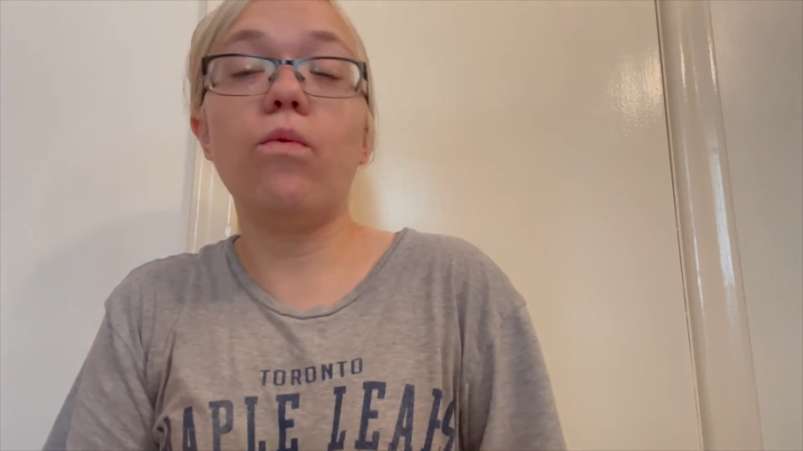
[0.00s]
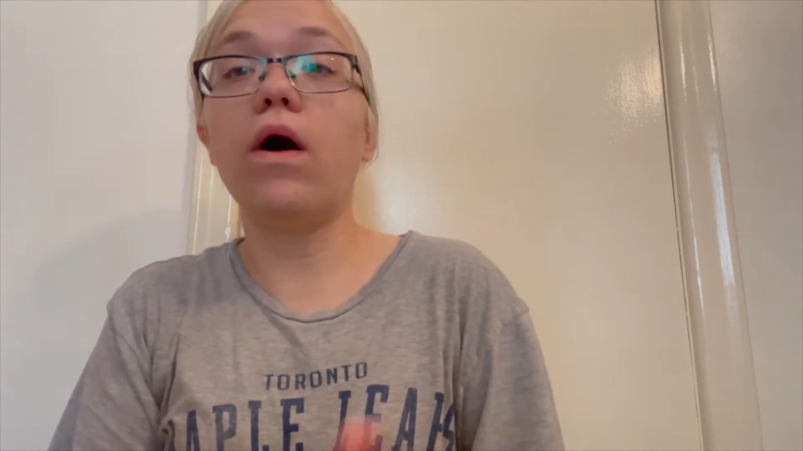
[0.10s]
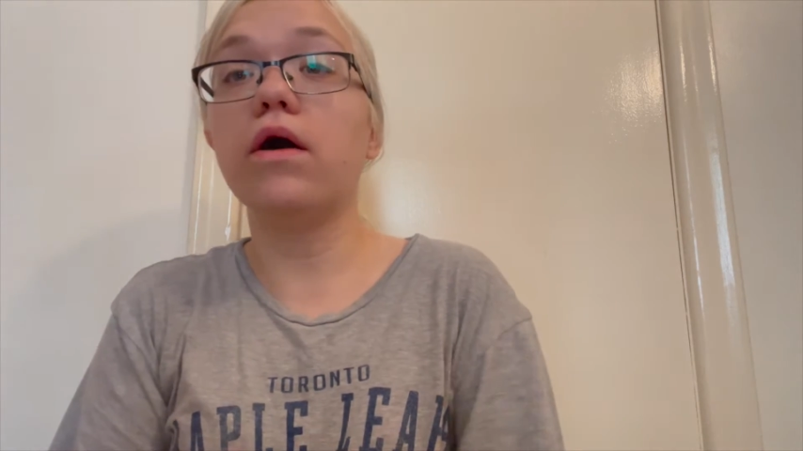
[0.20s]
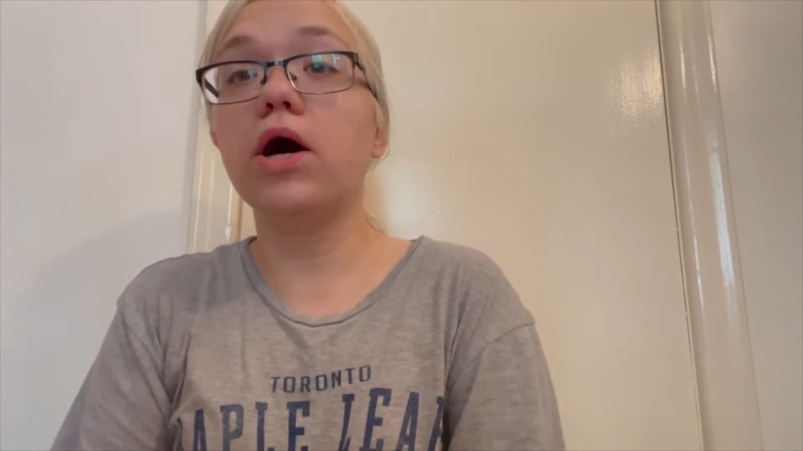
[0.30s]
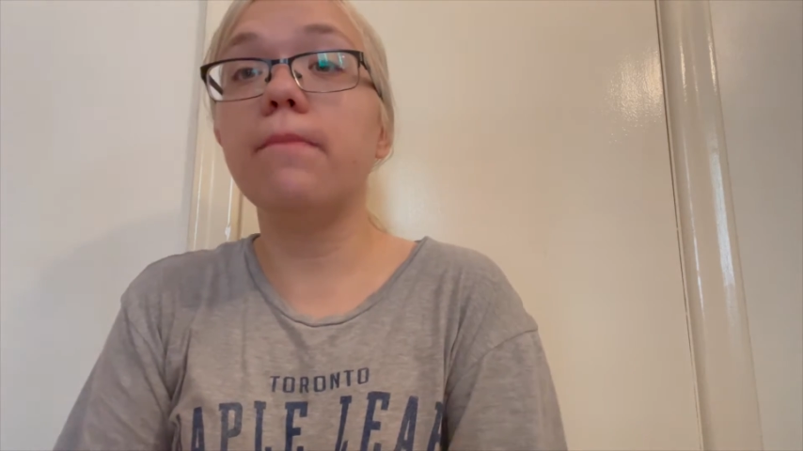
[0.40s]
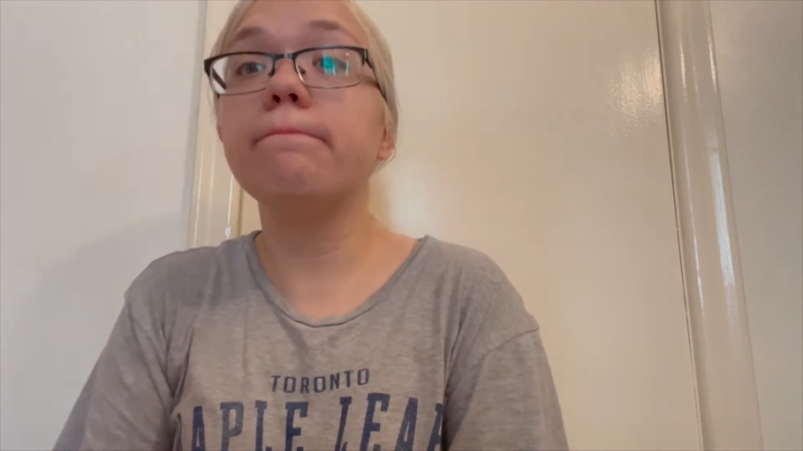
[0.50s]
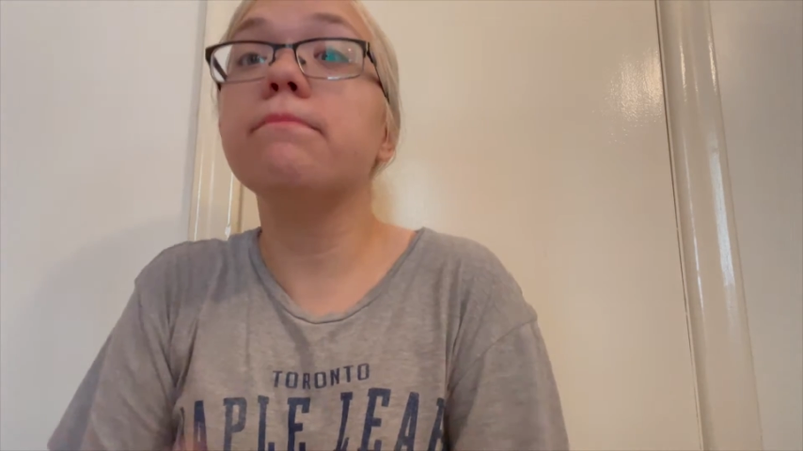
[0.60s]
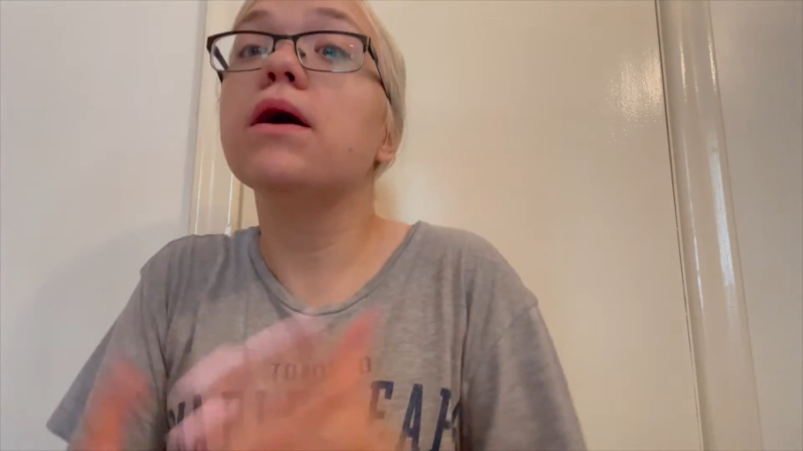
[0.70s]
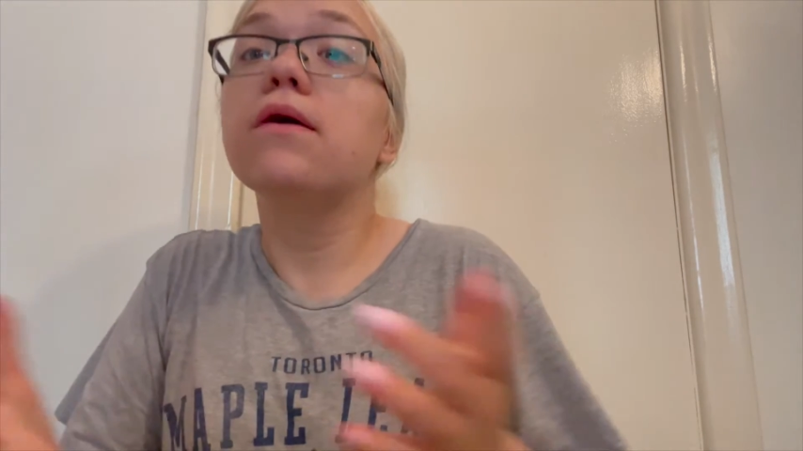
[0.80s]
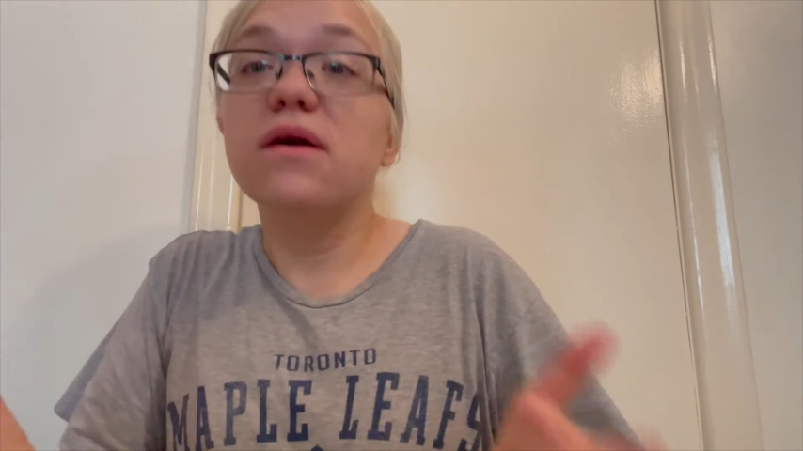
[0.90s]

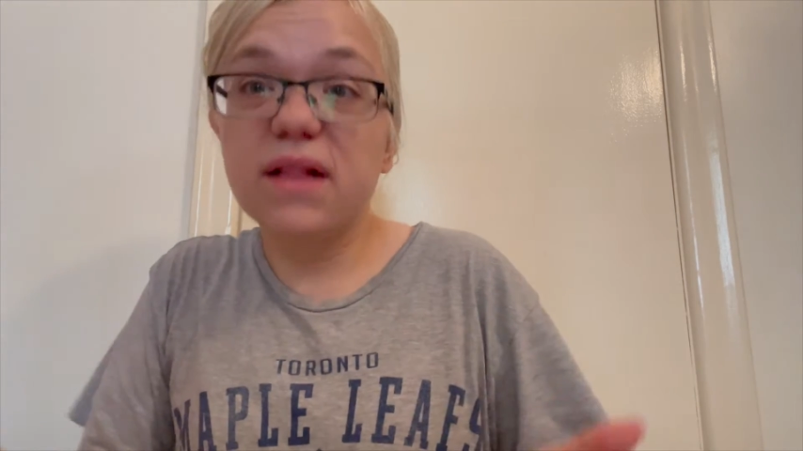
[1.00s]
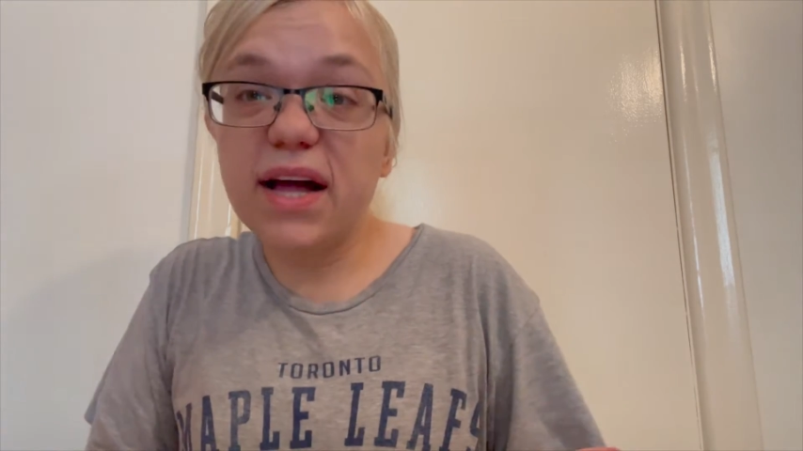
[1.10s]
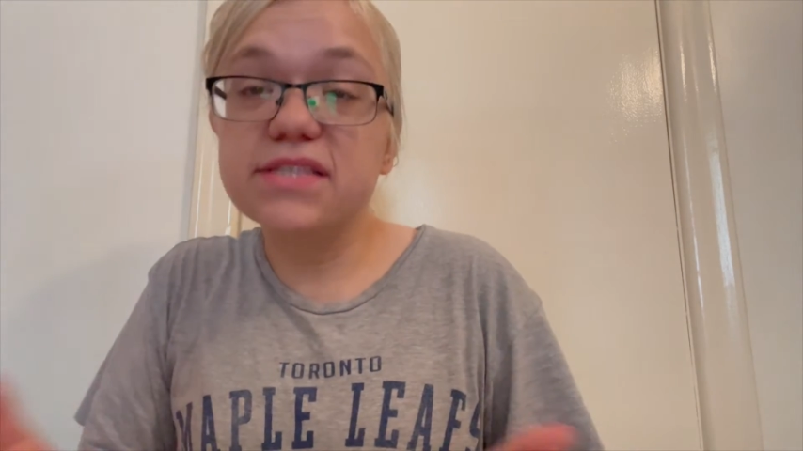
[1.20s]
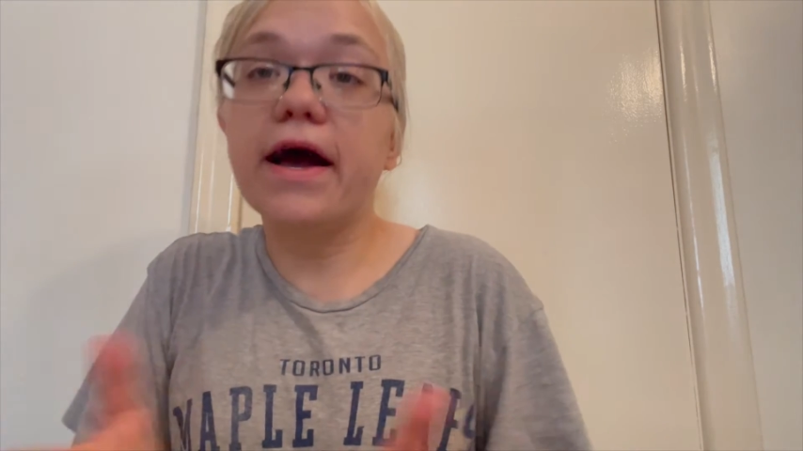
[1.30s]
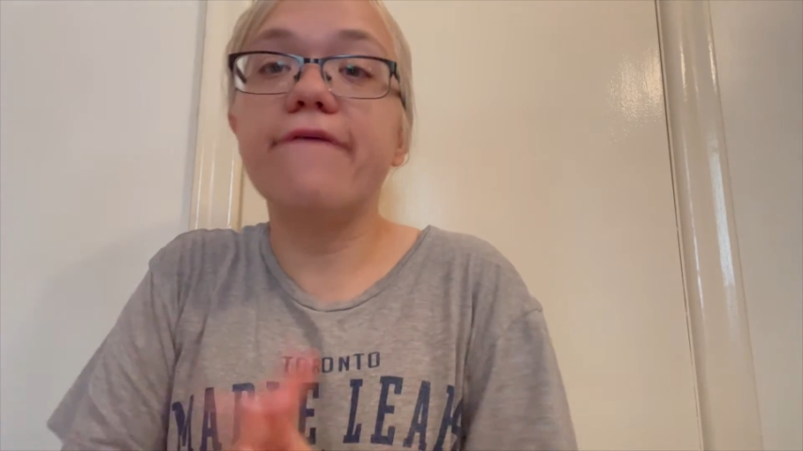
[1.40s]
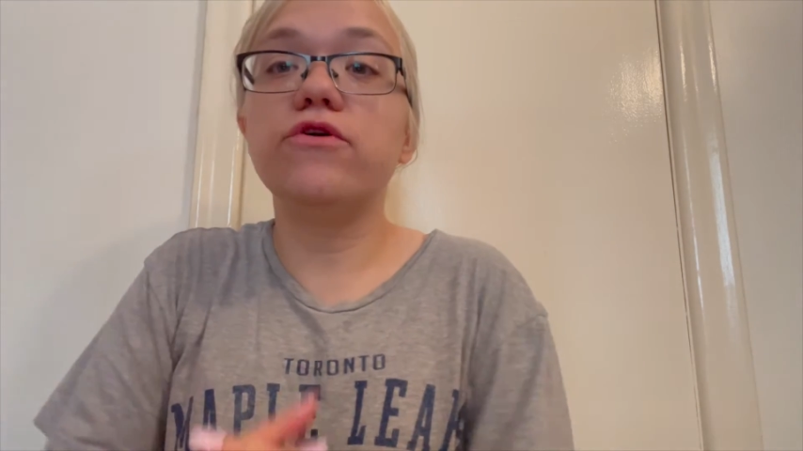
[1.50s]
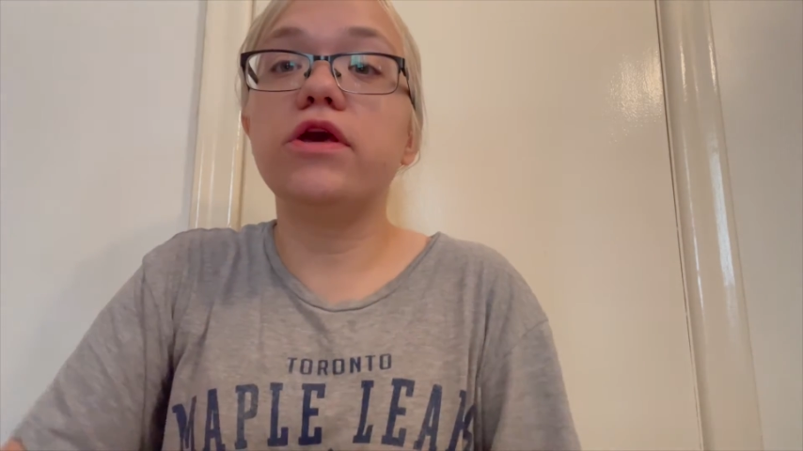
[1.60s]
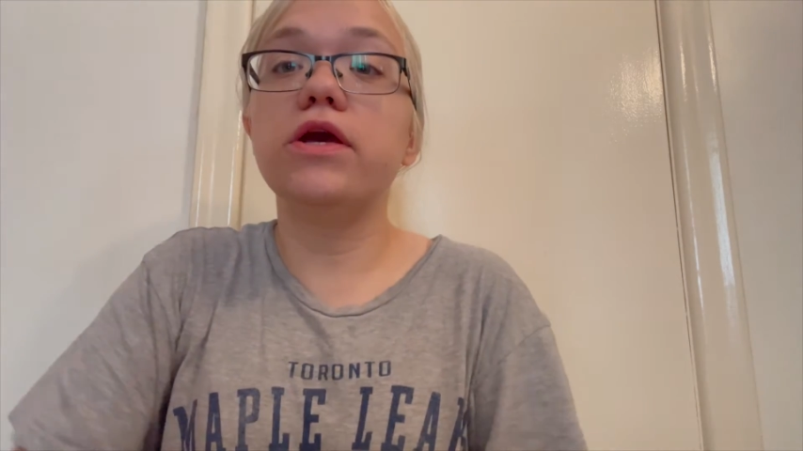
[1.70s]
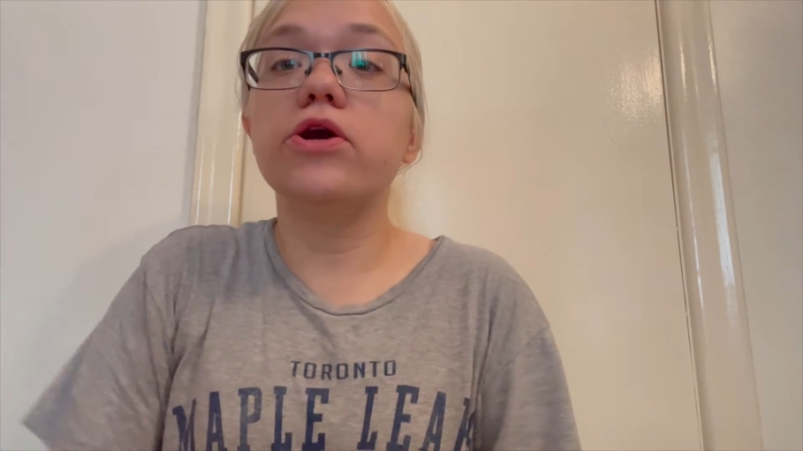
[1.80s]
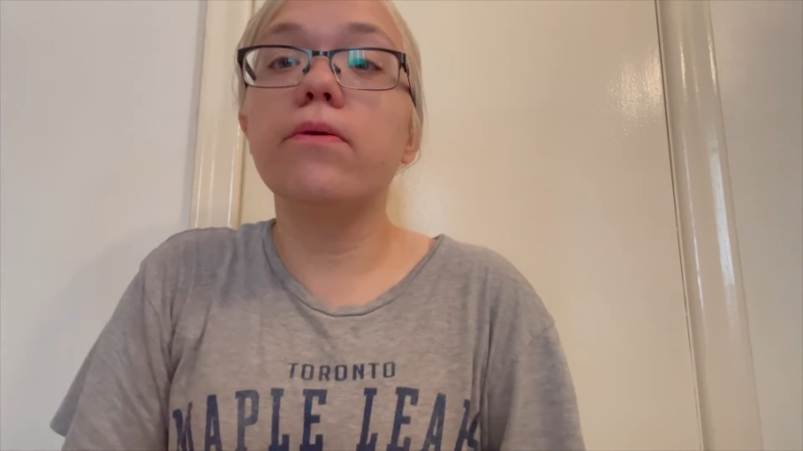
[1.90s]
welcome. Glad to have you
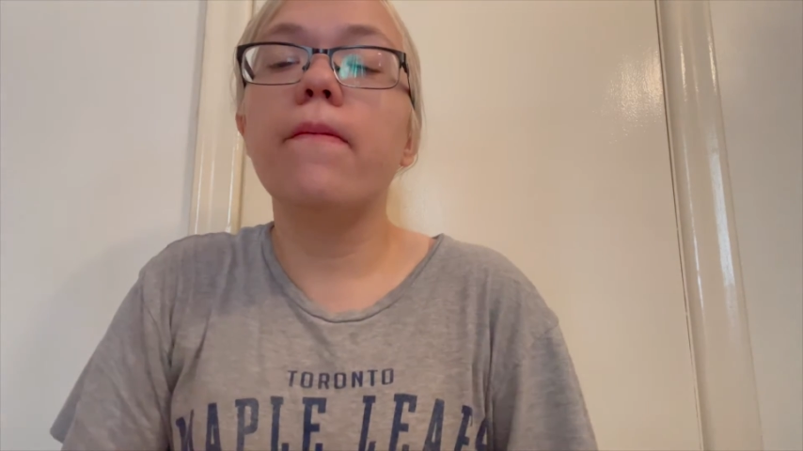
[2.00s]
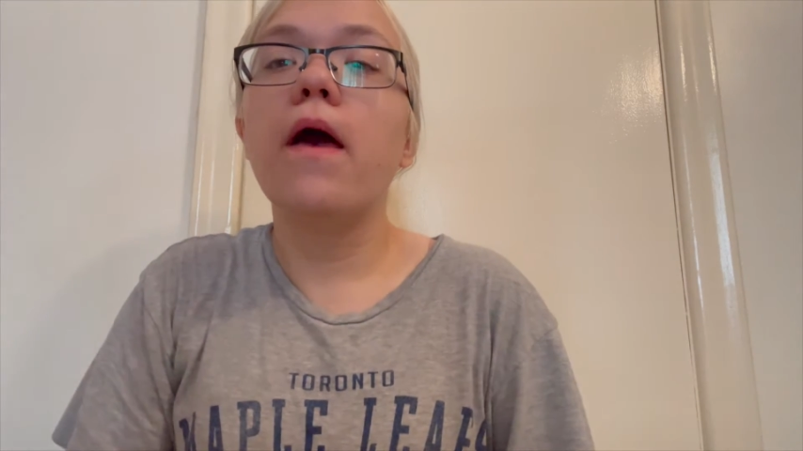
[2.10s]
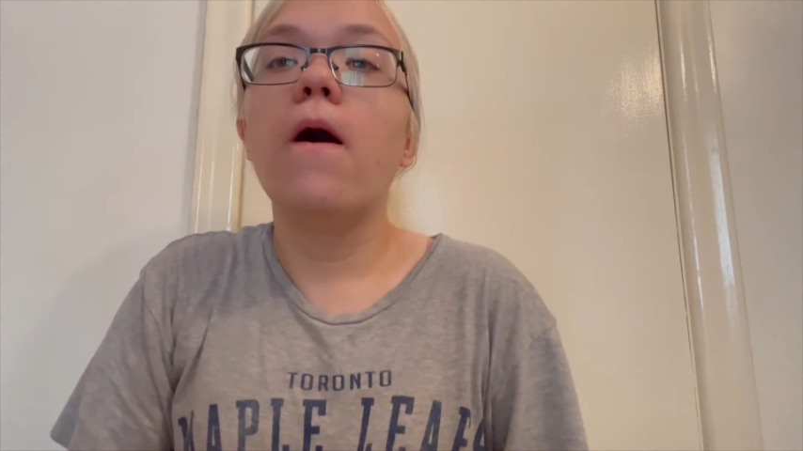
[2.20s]
here.